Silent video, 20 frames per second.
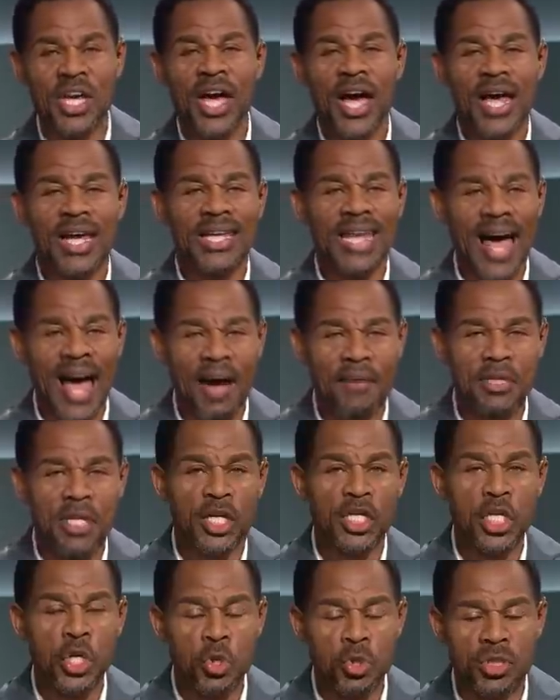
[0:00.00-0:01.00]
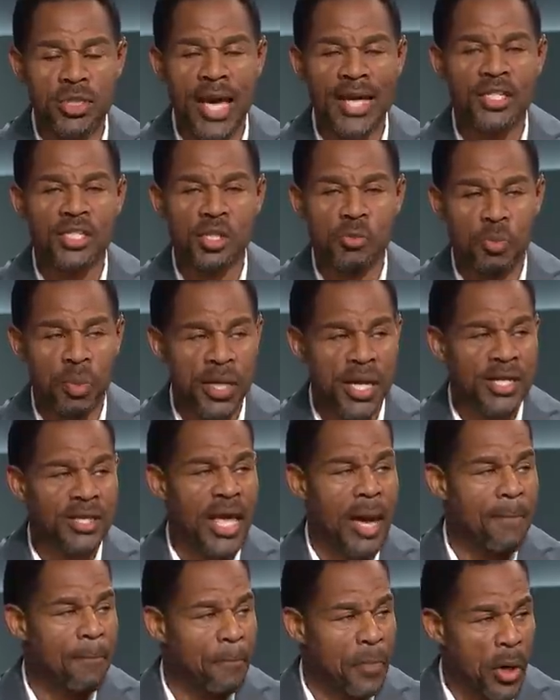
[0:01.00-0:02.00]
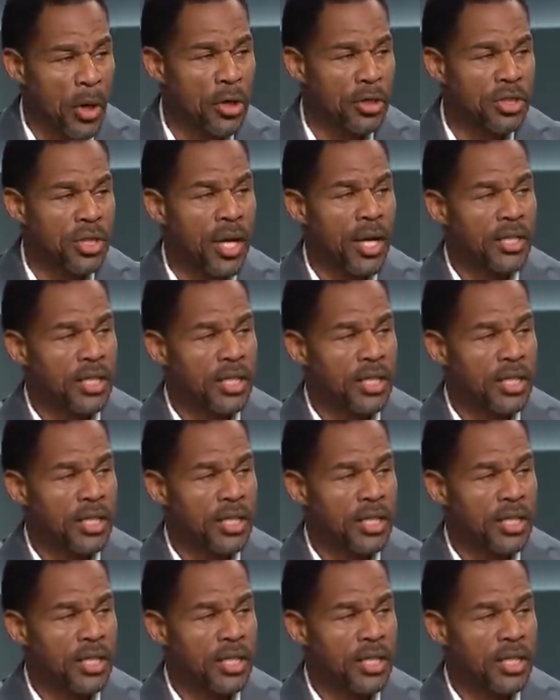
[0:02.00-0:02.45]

allow him to use that speed, that burst,